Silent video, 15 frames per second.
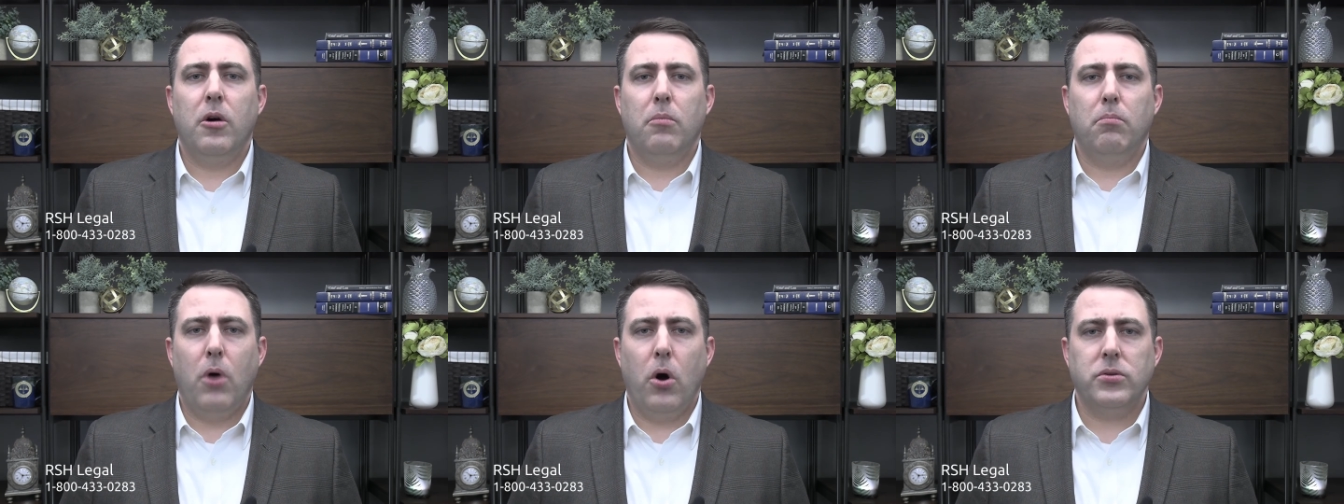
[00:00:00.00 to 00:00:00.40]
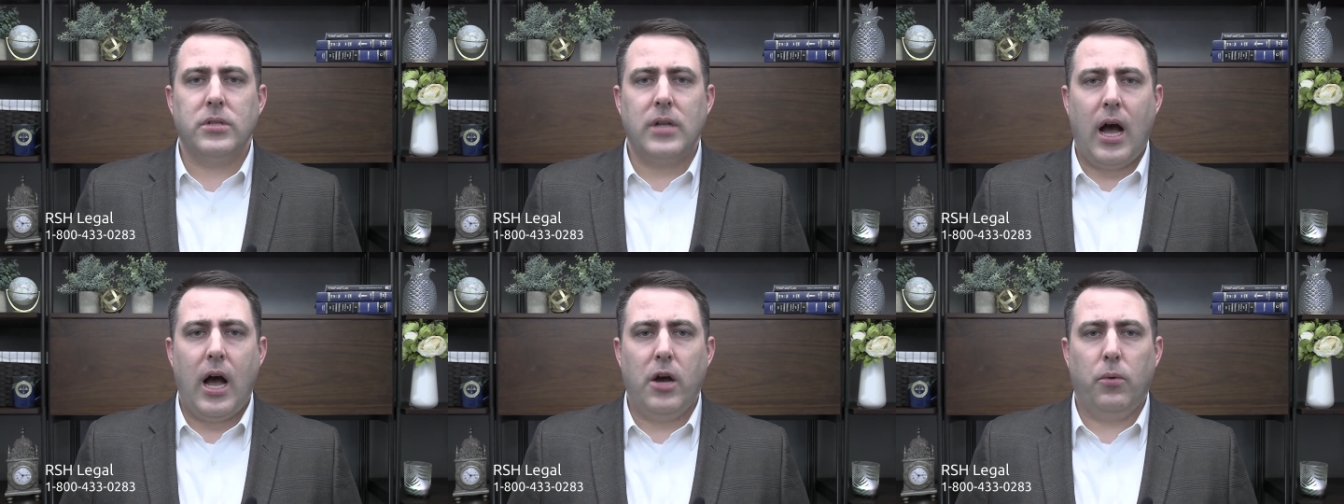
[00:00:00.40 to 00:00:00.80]
most
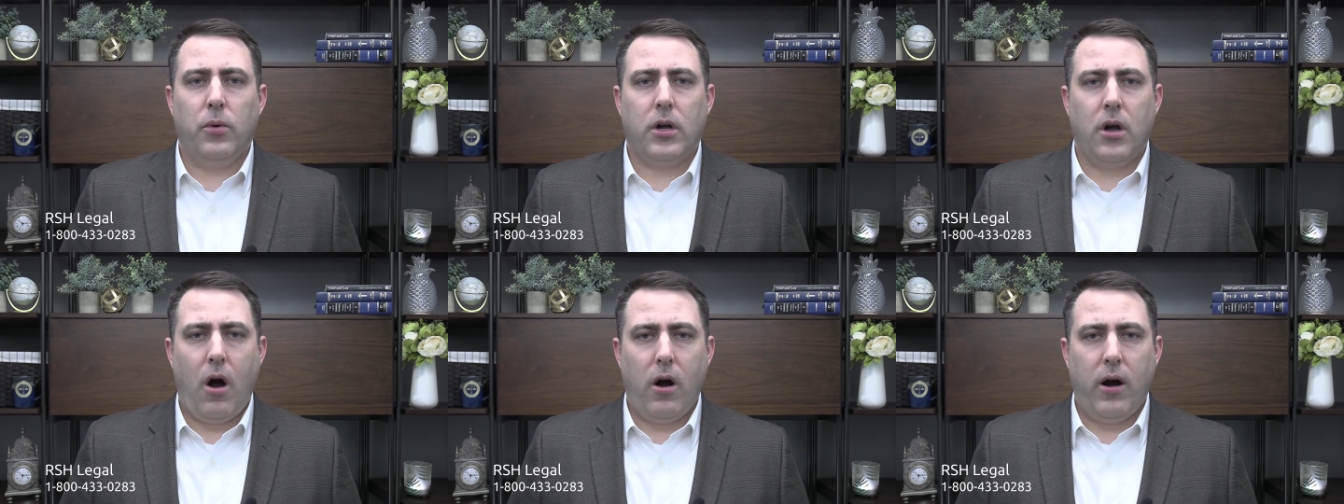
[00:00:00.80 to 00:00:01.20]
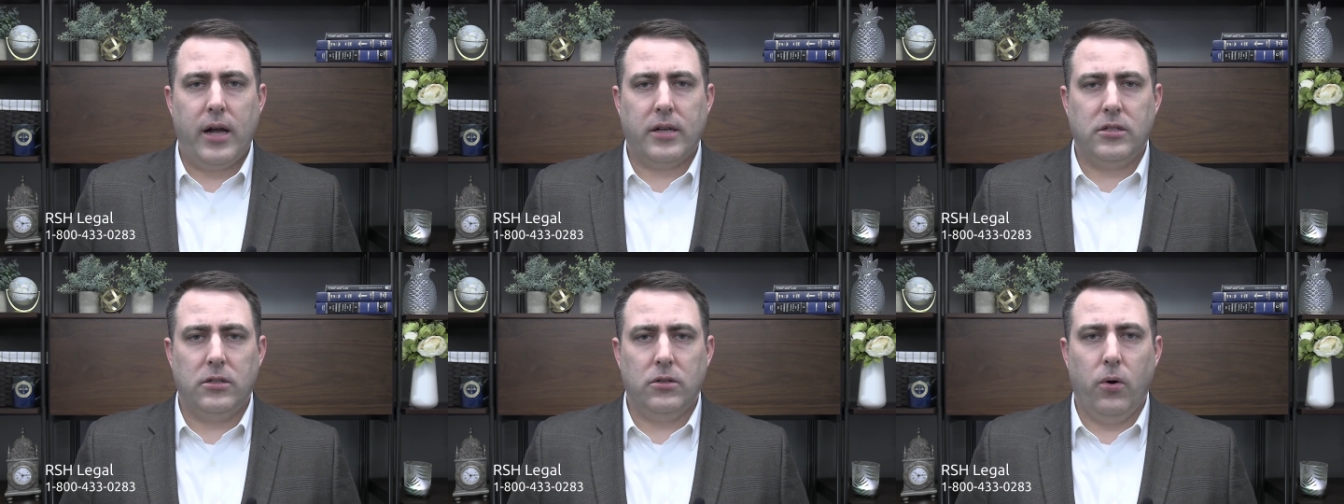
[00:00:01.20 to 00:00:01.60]
Iowa car
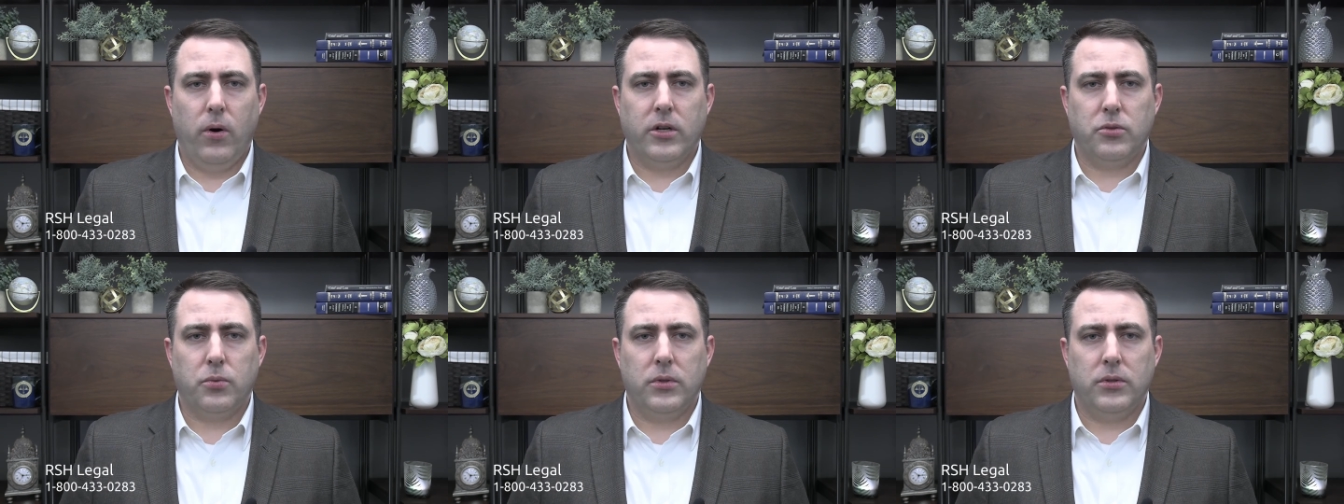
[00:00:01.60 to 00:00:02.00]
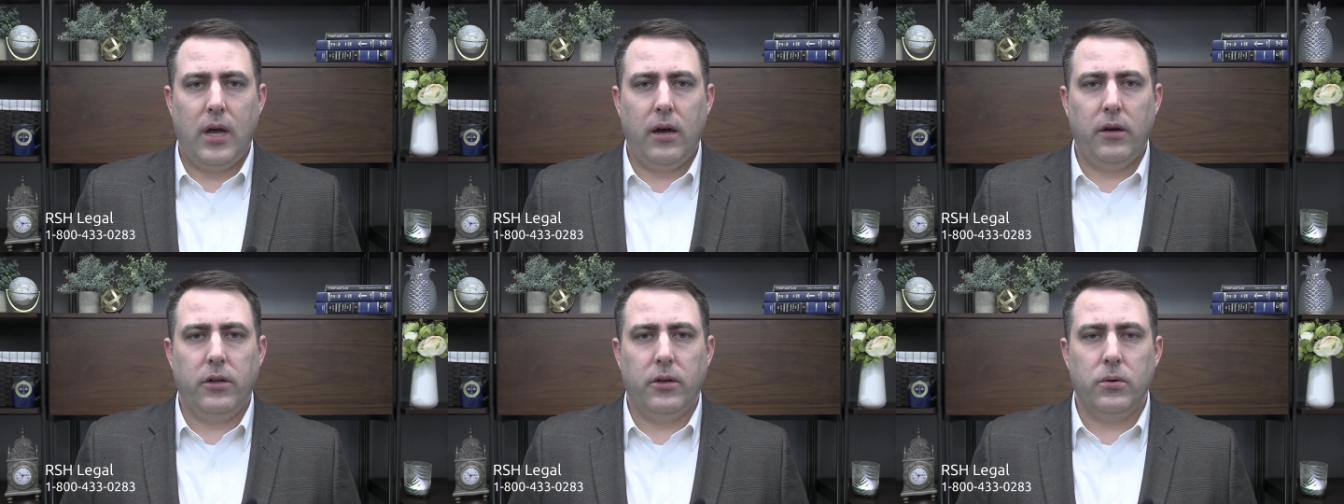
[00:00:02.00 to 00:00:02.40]
accident lawyers will
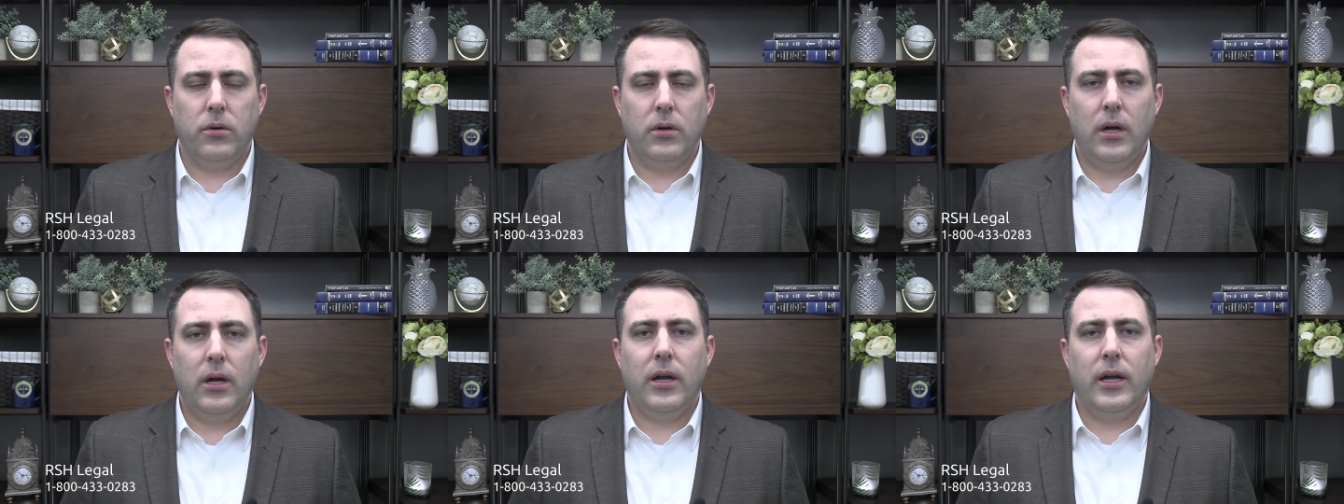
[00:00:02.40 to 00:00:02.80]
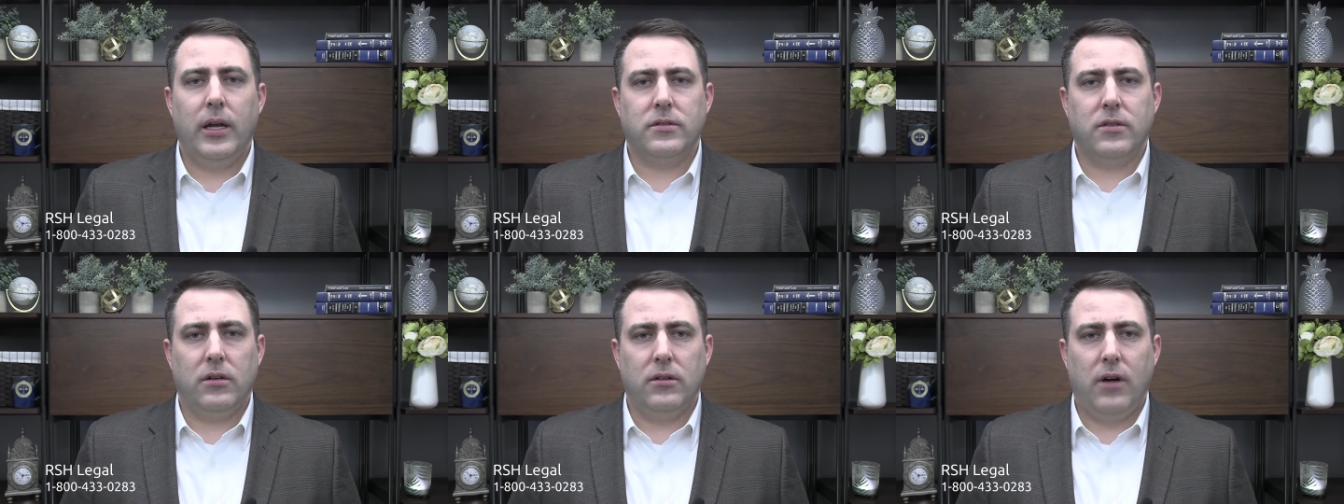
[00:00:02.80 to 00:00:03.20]
tell you
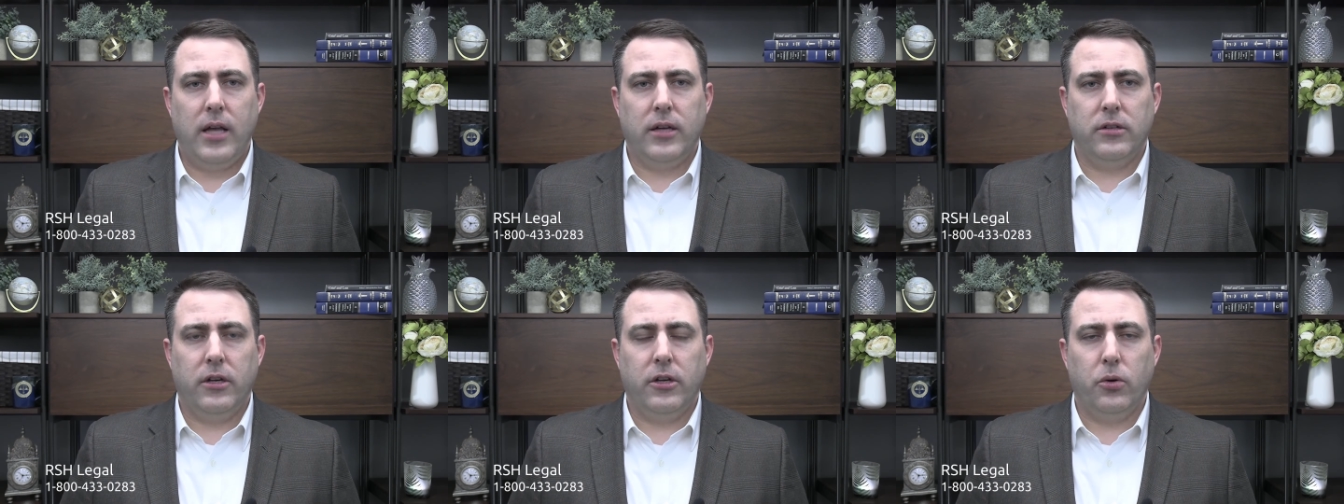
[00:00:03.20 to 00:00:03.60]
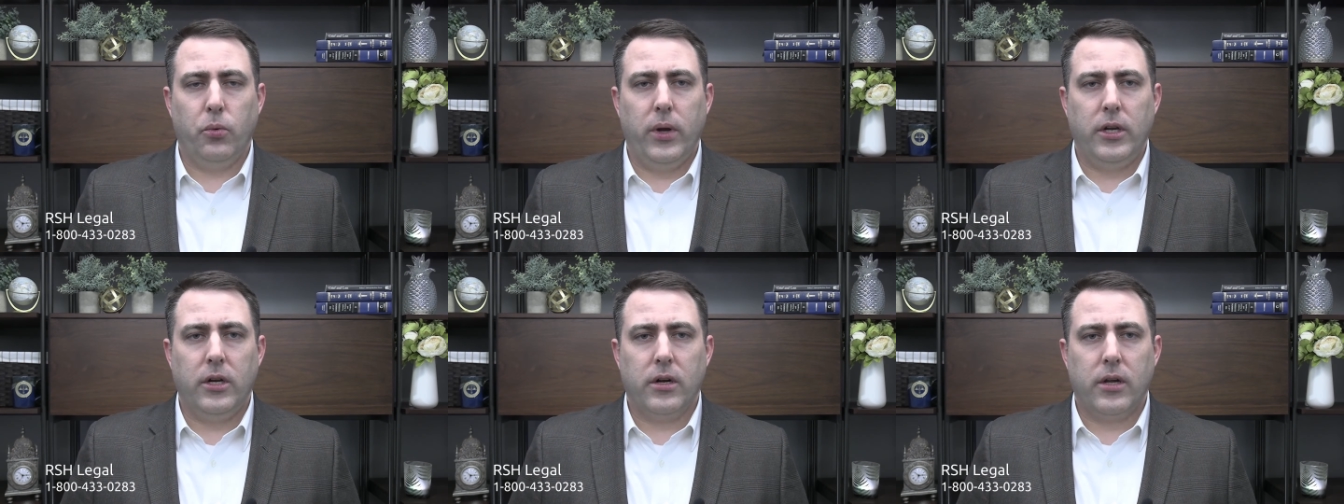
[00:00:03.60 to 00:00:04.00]
it's unlikely you'll
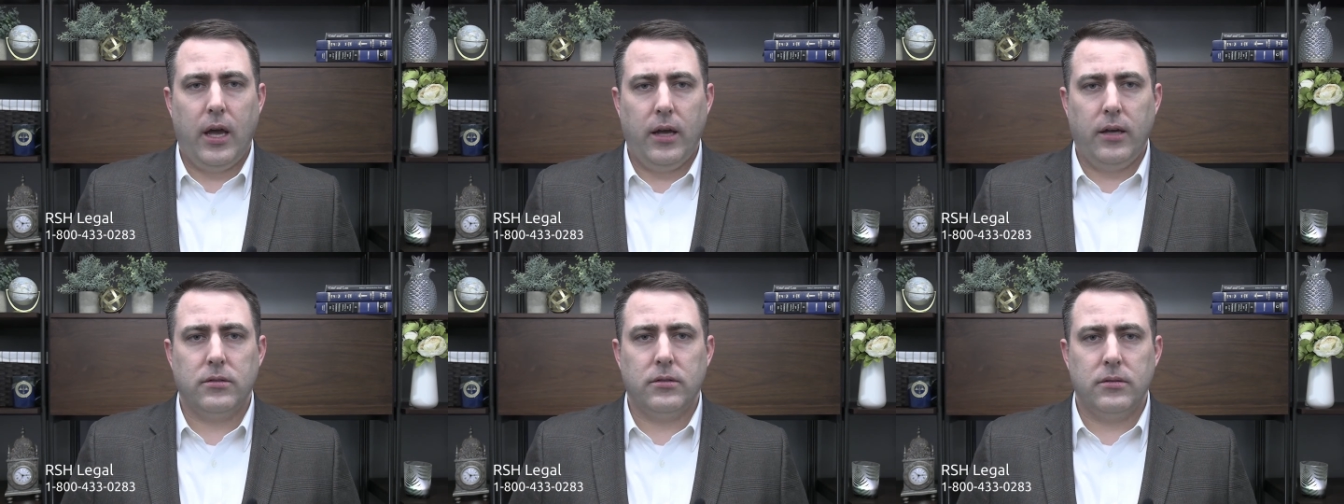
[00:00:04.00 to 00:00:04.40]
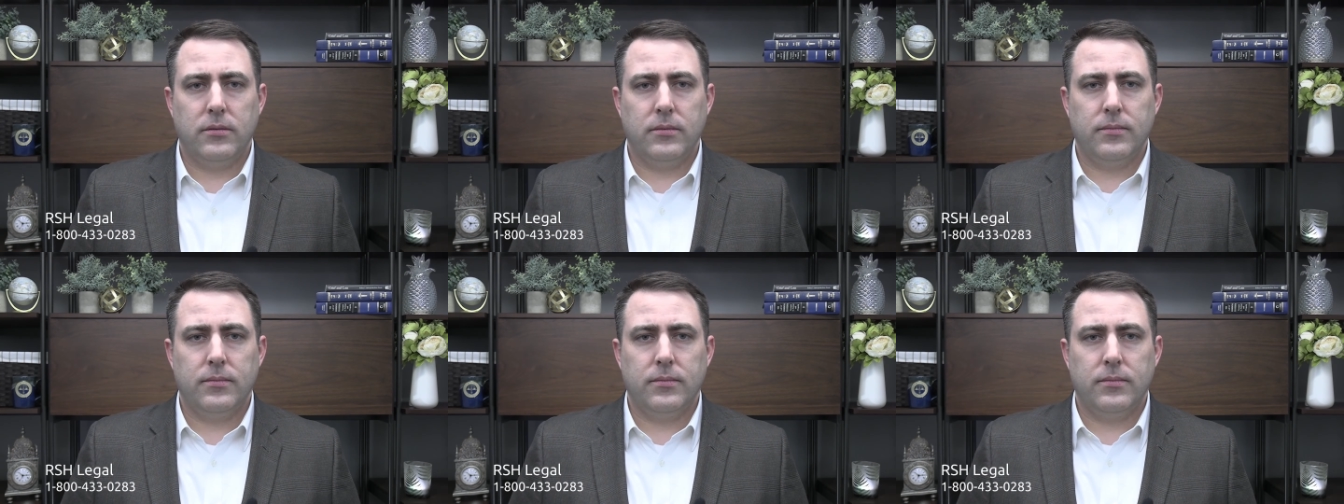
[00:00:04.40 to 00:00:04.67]
win your case.